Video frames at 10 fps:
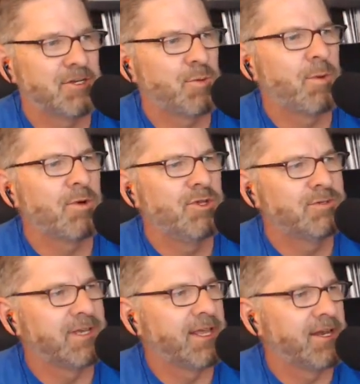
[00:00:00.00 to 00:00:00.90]
We weren't
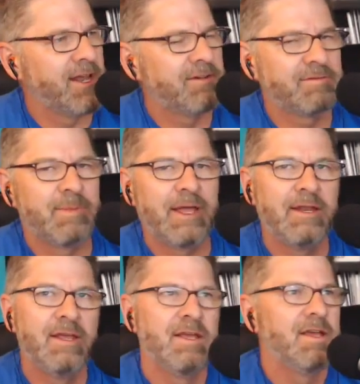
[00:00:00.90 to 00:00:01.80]
using it enough, but
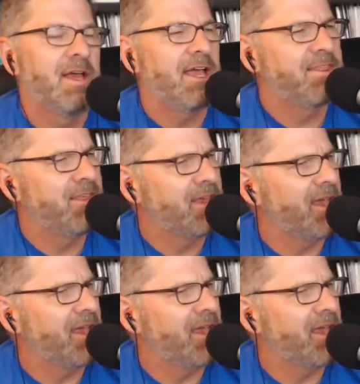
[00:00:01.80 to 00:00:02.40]
I think